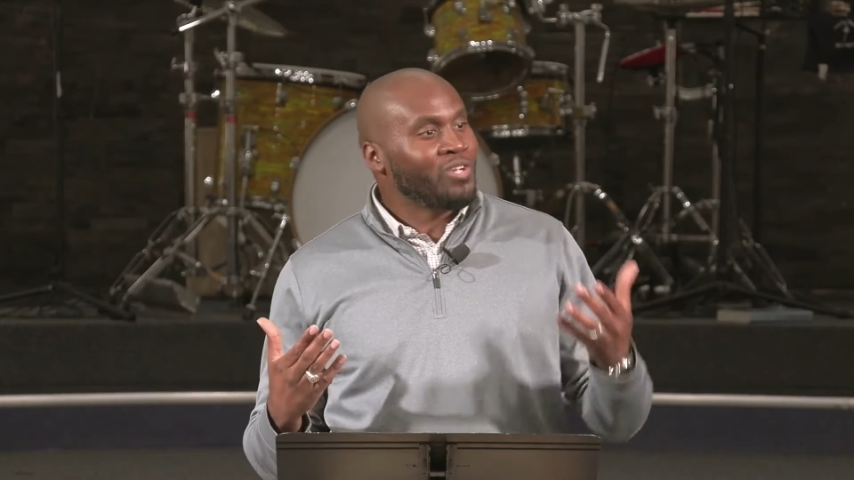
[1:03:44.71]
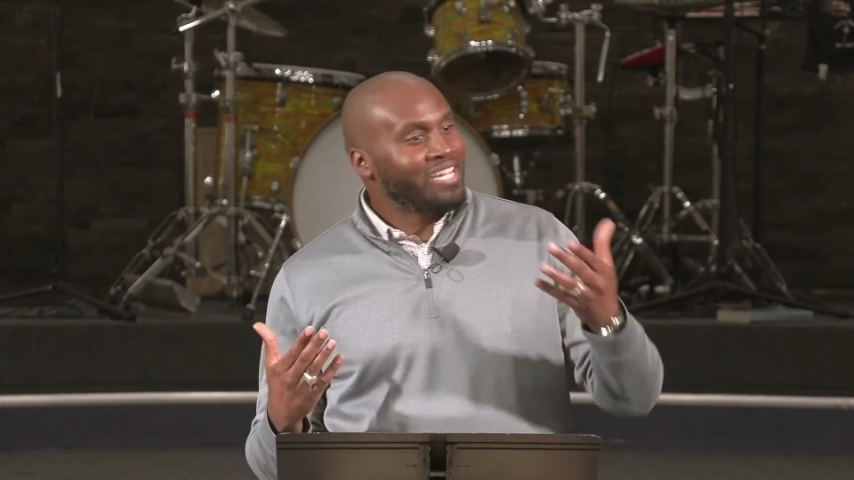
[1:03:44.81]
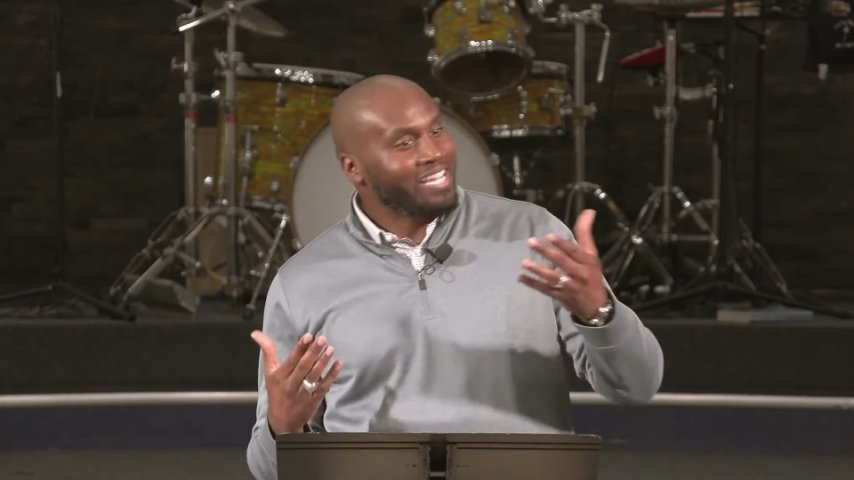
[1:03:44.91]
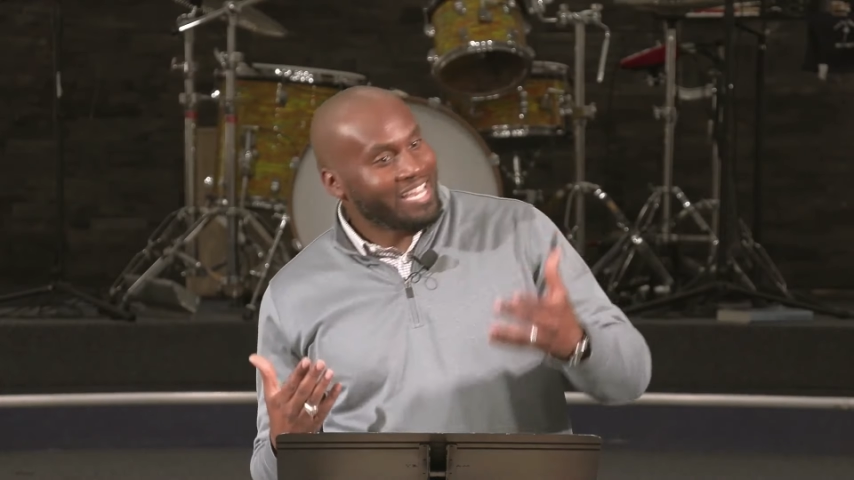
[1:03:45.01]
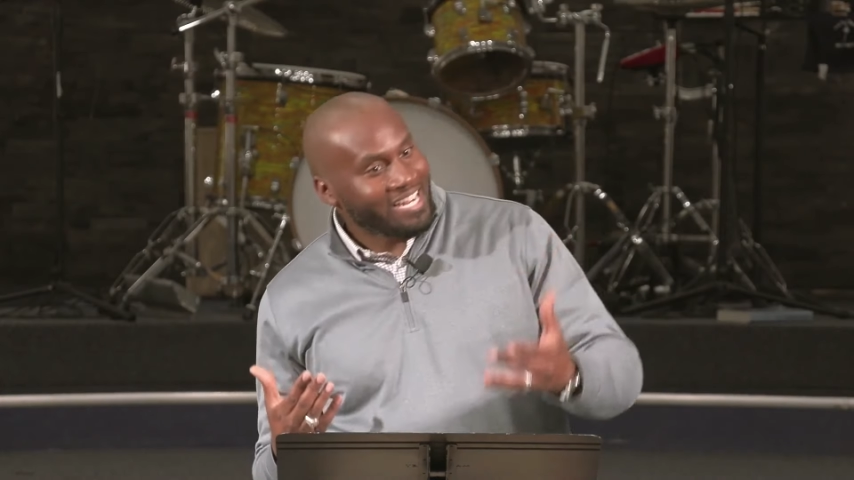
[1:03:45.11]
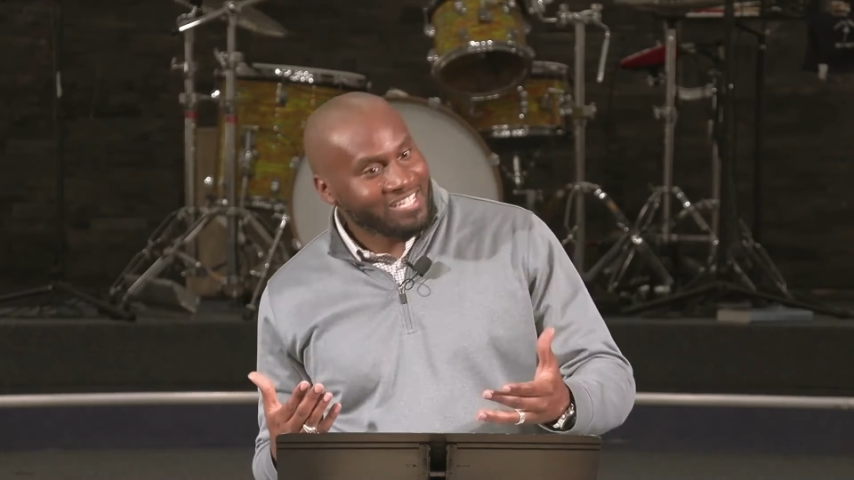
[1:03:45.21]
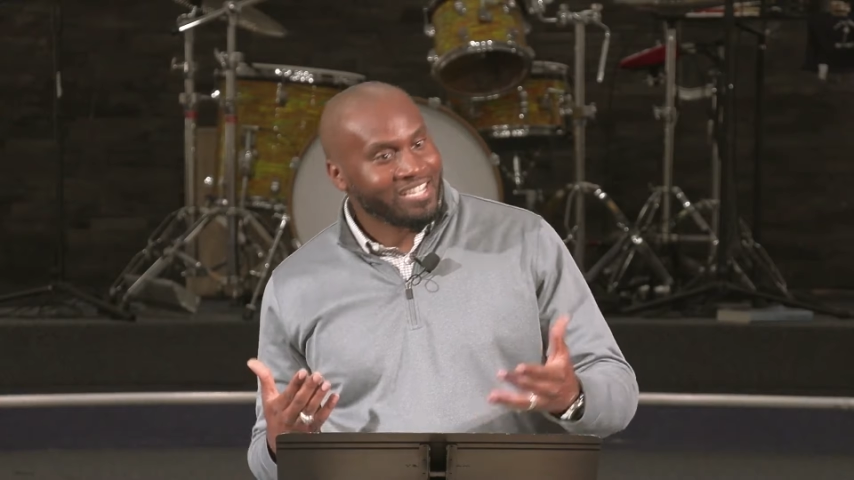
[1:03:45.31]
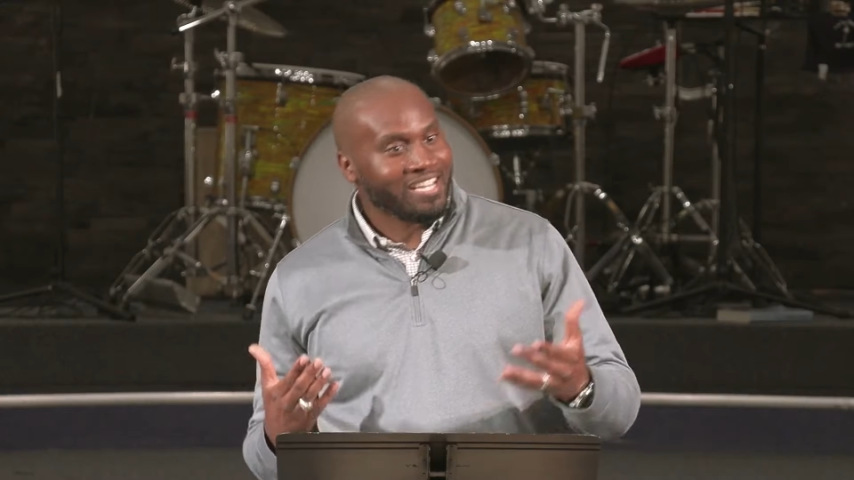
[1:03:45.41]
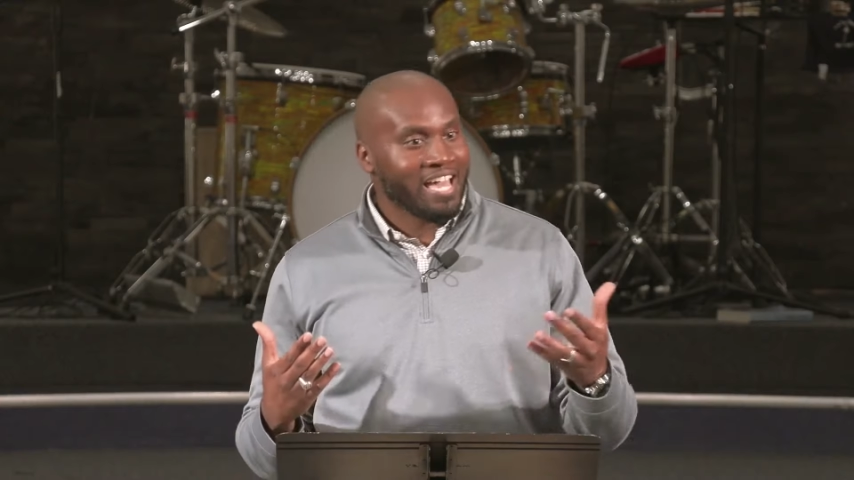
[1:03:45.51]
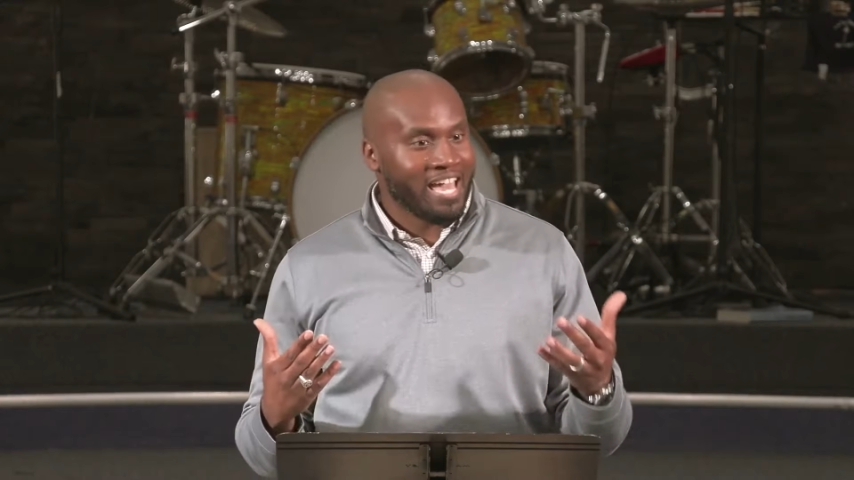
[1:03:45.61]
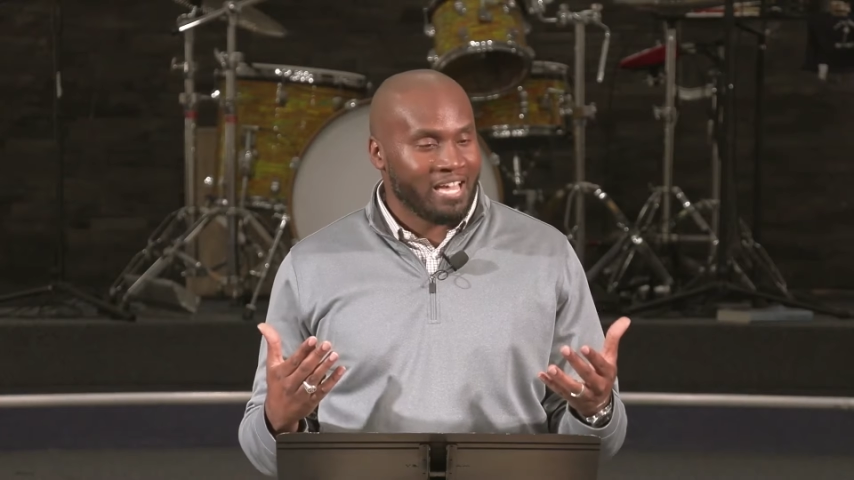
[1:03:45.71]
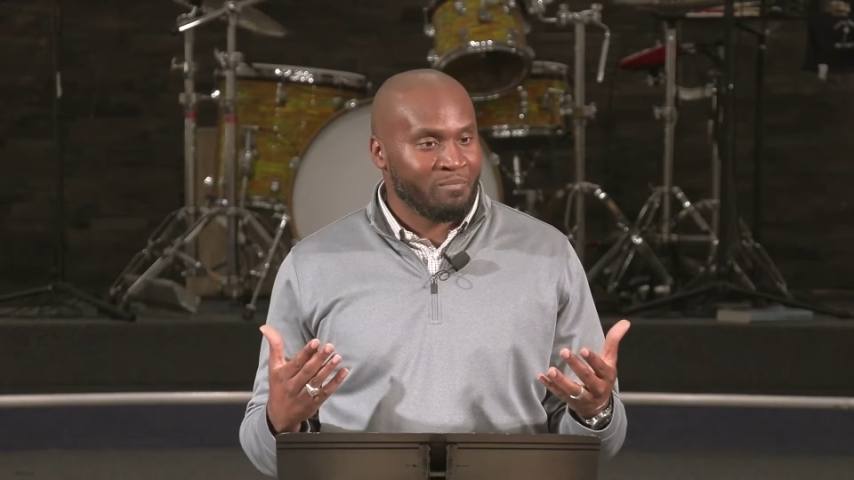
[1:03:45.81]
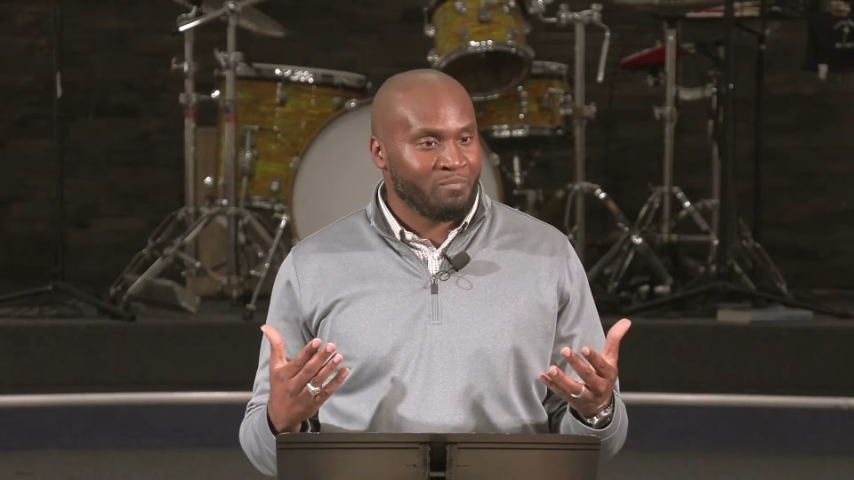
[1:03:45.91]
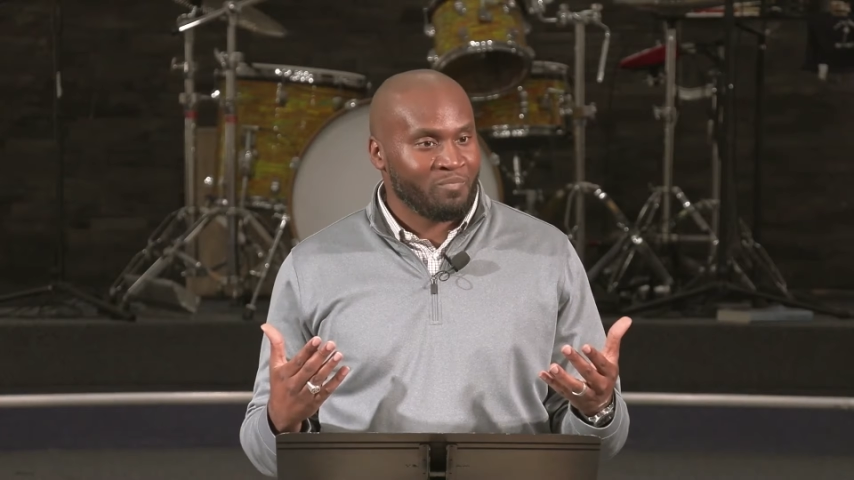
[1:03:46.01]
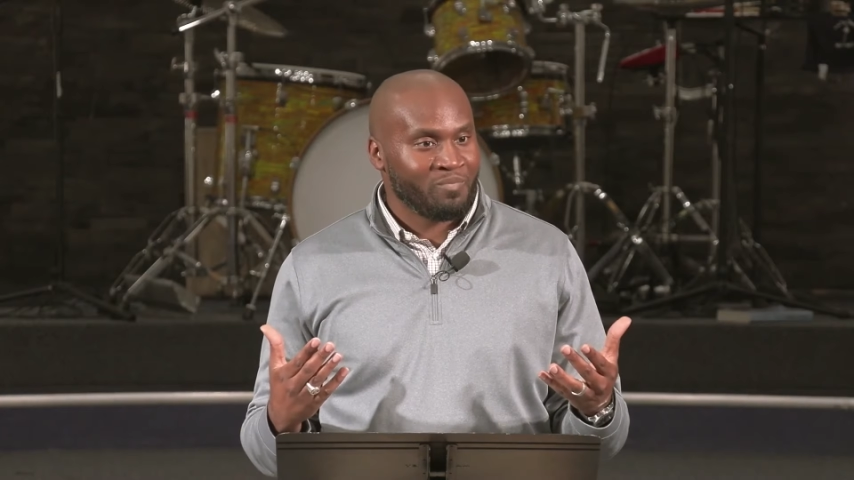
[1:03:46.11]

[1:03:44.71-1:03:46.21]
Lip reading: going to get into the game?